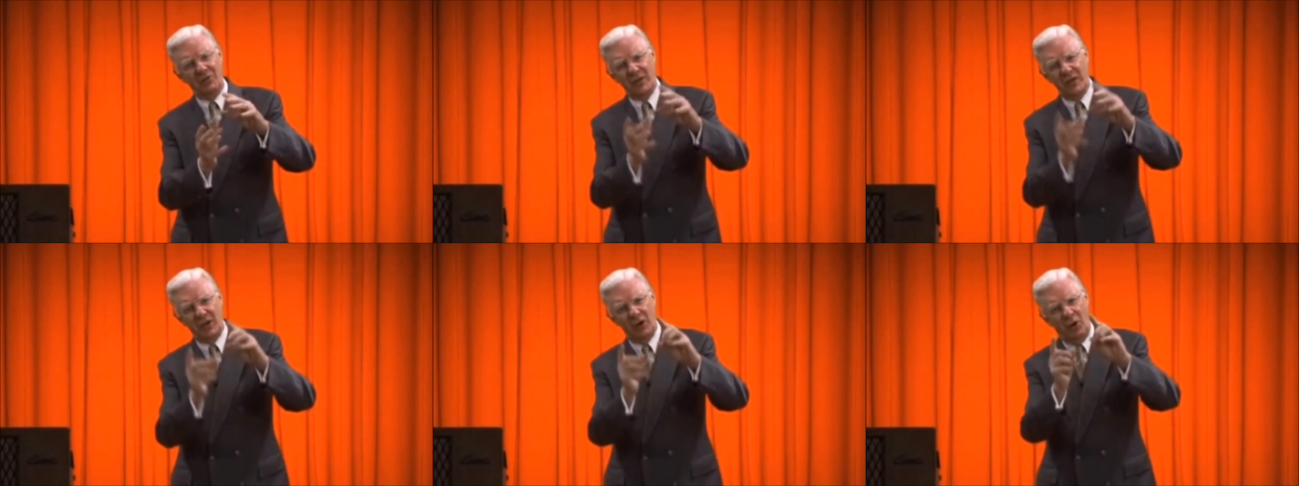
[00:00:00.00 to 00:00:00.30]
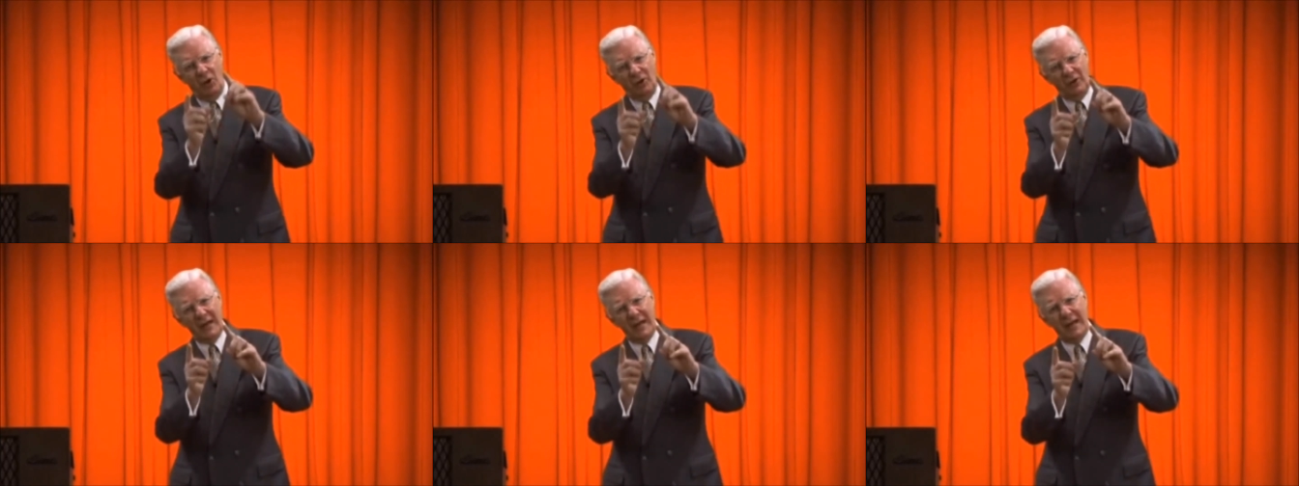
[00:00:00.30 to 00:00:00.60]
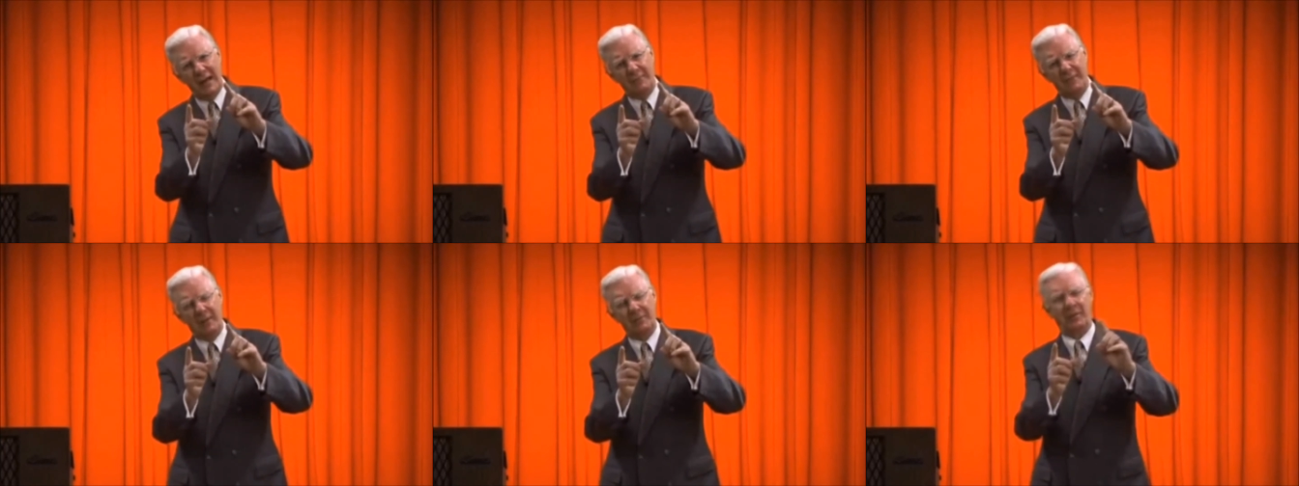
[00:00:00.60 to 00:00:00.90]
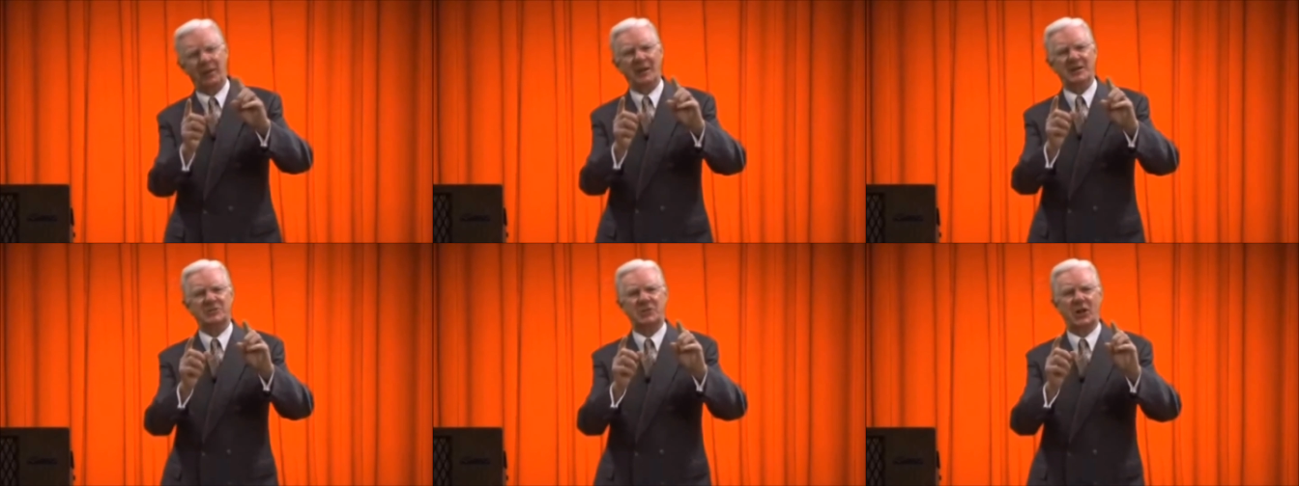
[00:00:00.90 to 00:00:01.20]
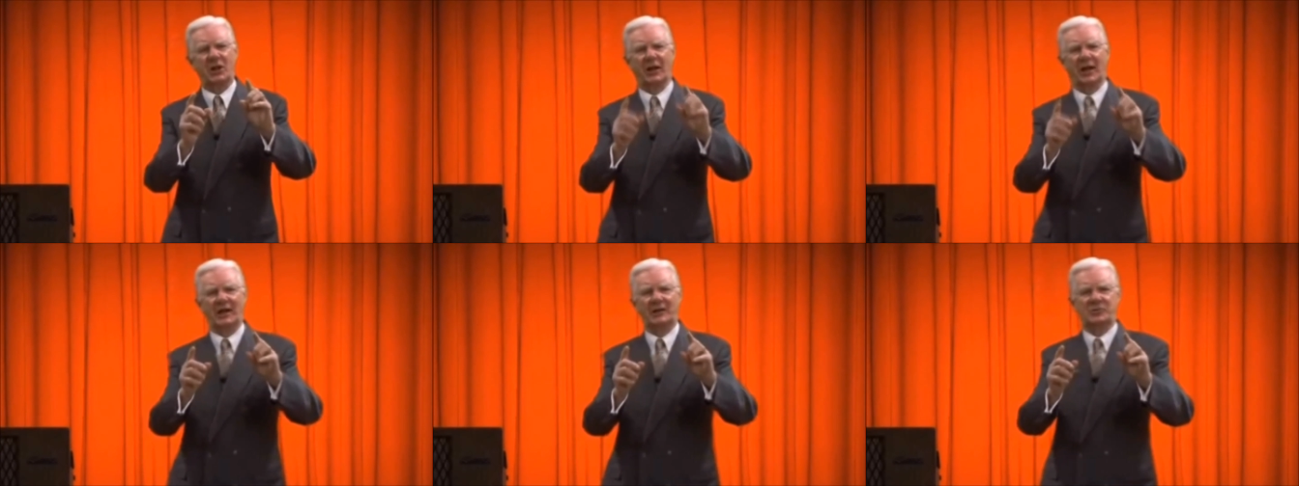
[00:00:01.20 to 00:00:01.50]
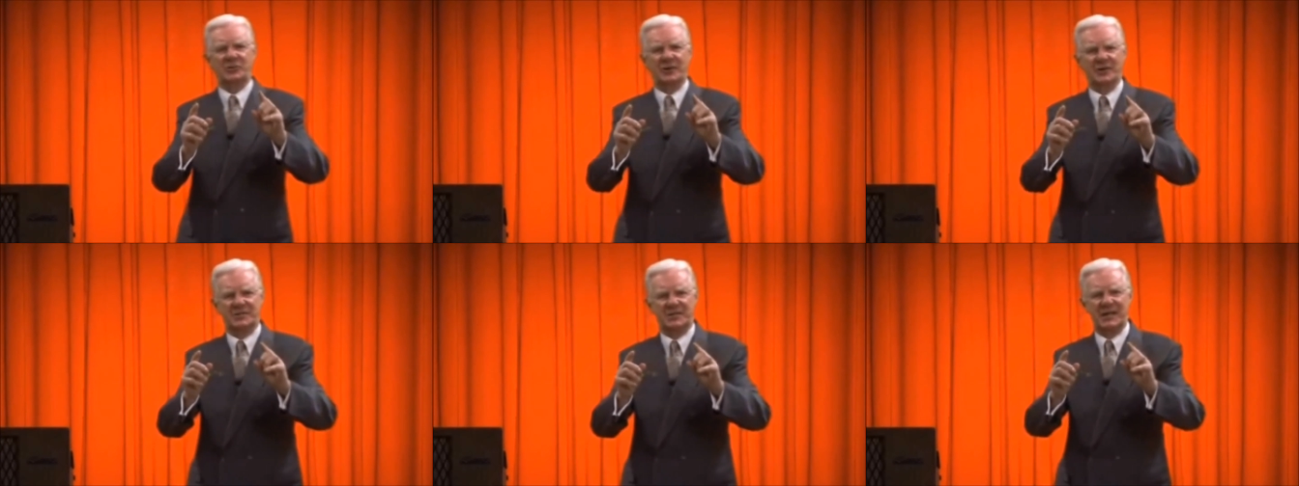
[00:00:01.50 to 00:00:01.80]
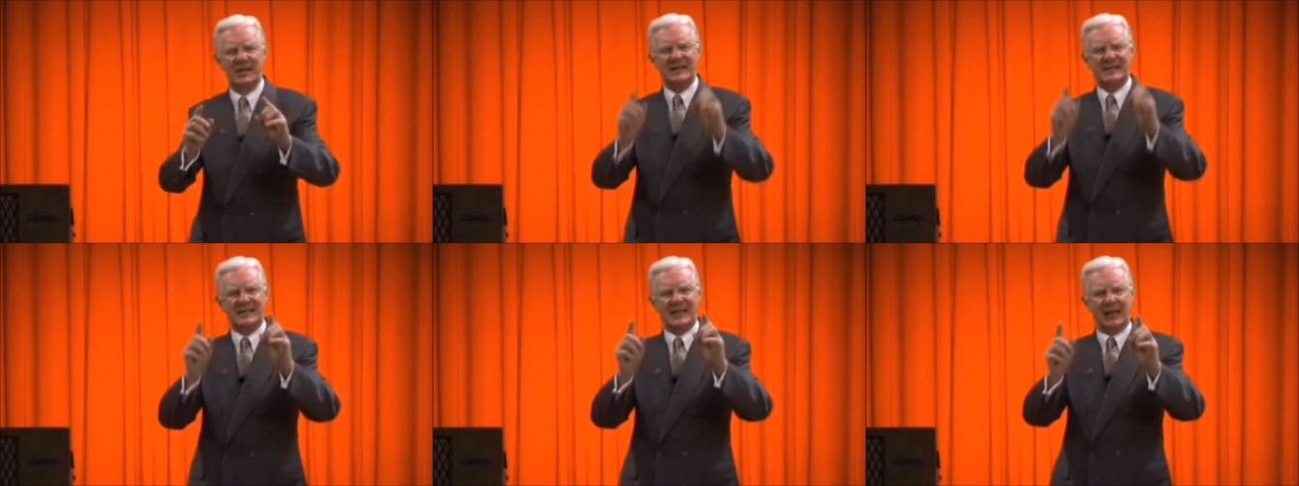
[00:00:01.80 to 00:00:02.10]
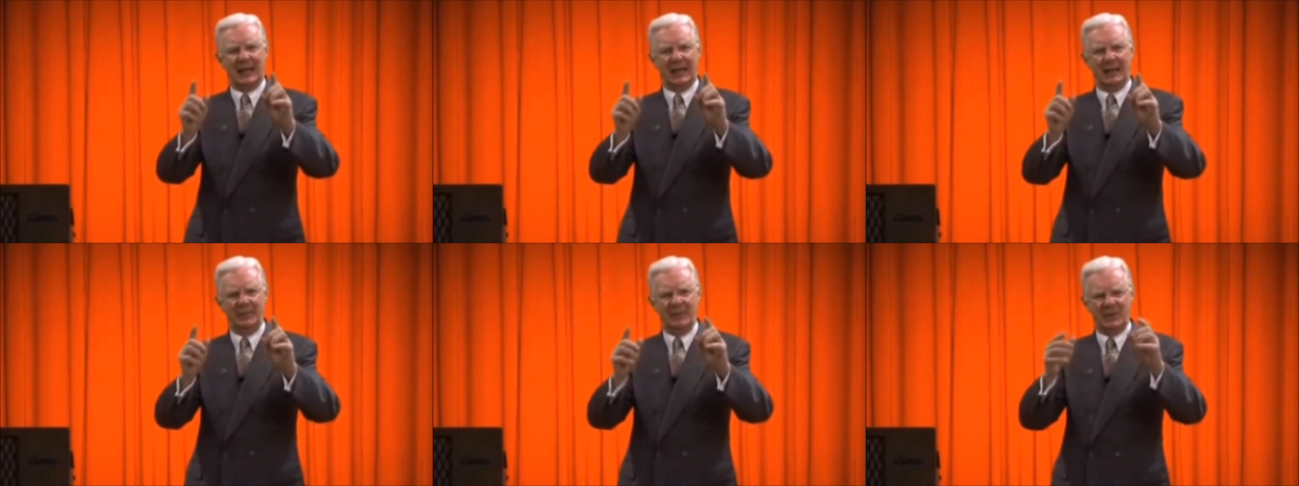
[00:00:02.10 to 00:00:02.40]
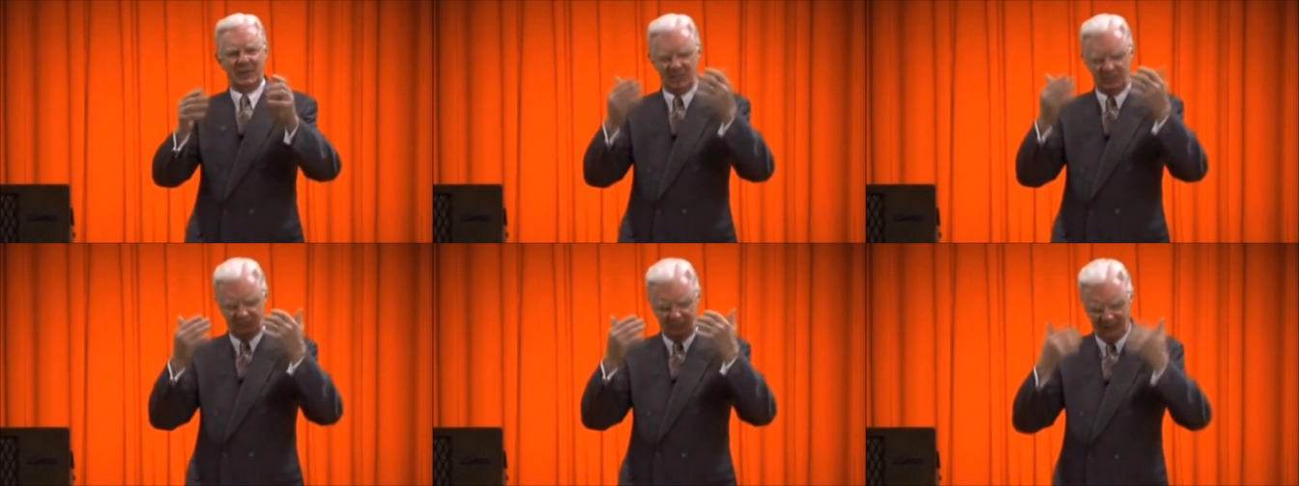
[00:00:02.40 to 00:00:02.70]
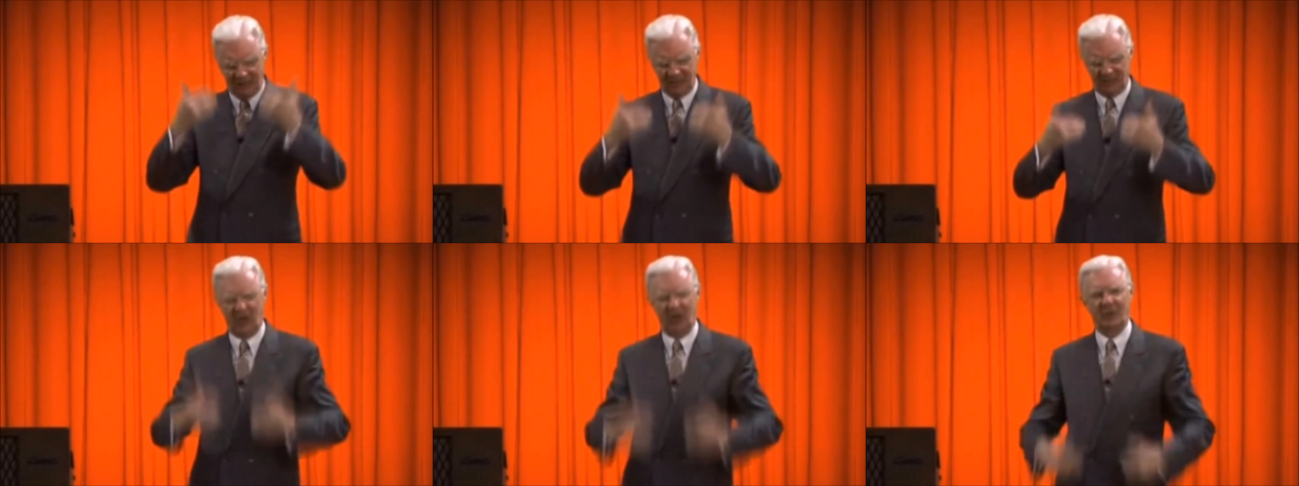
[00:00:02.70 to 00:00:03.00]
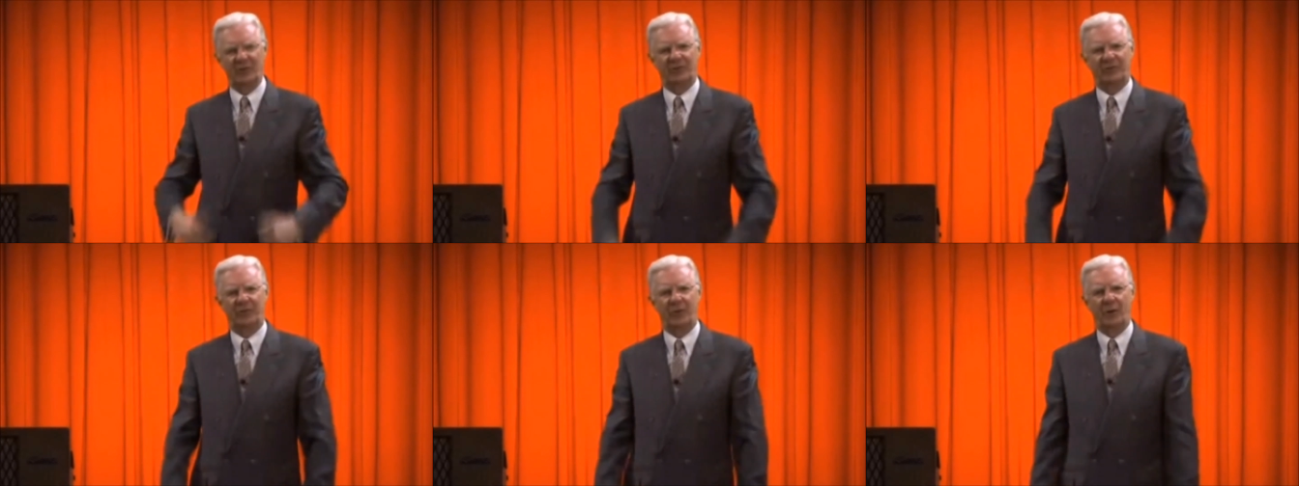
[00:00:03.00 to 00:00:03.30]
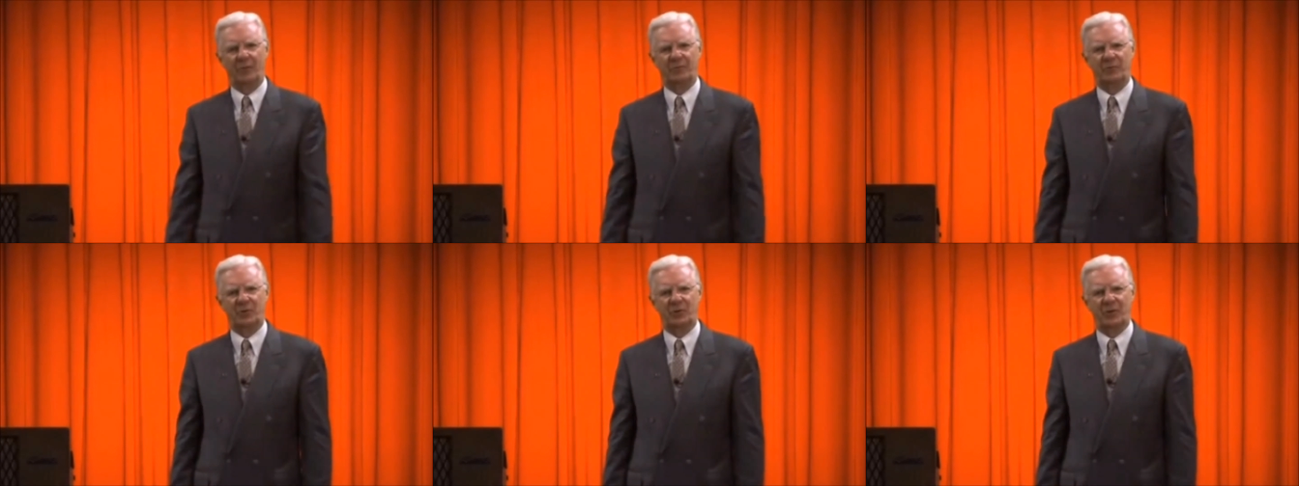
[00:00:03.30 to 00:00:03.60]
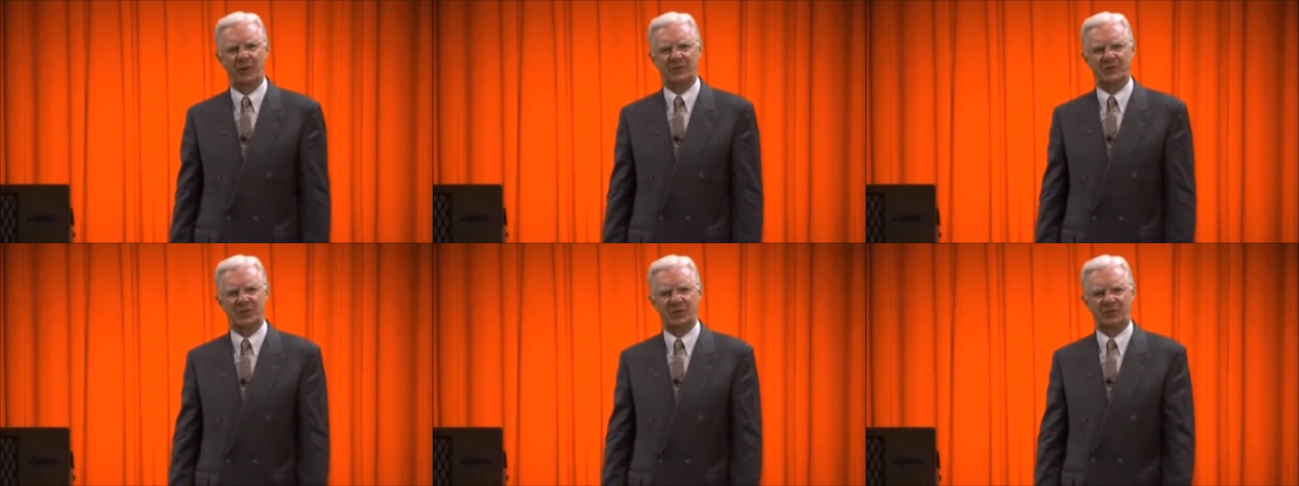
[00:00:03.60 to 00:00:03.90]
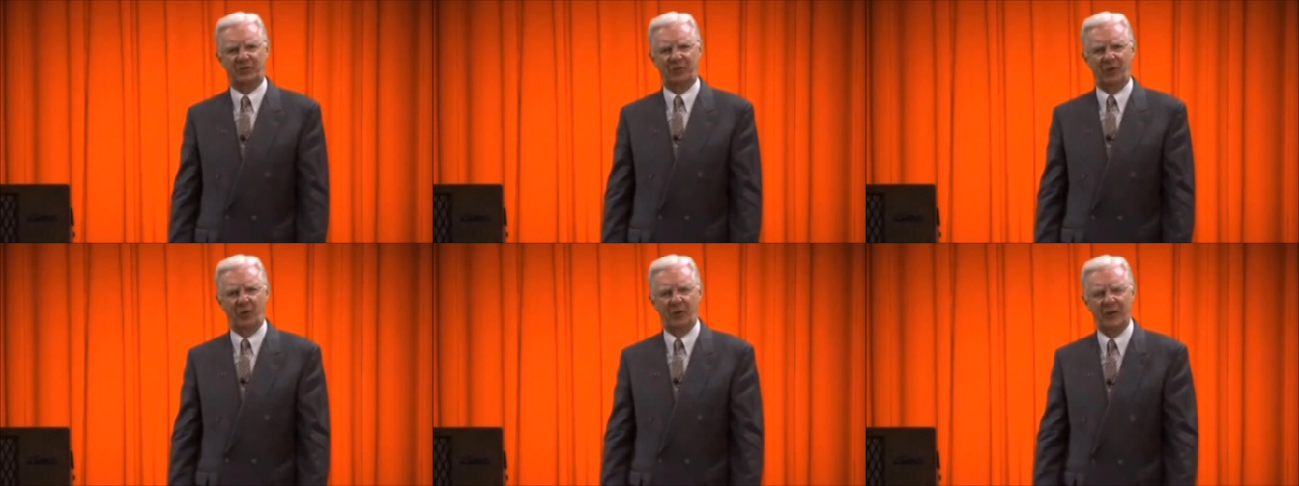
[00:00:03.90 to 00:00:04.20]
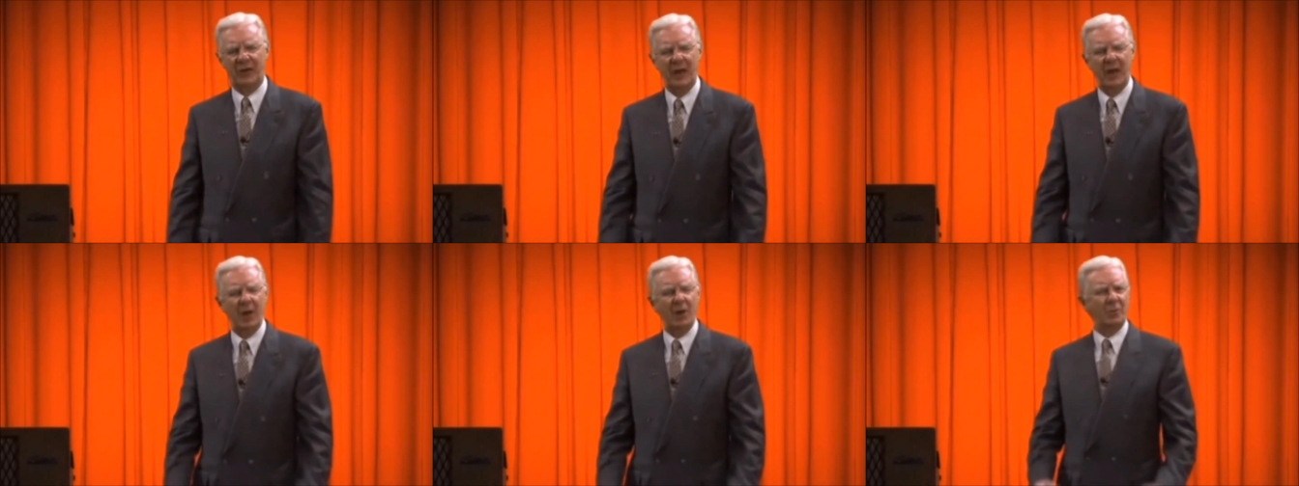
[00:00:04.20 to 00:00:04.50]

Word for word: The only limit placed on electricity is the limit that's placed on the form through which it's flowing.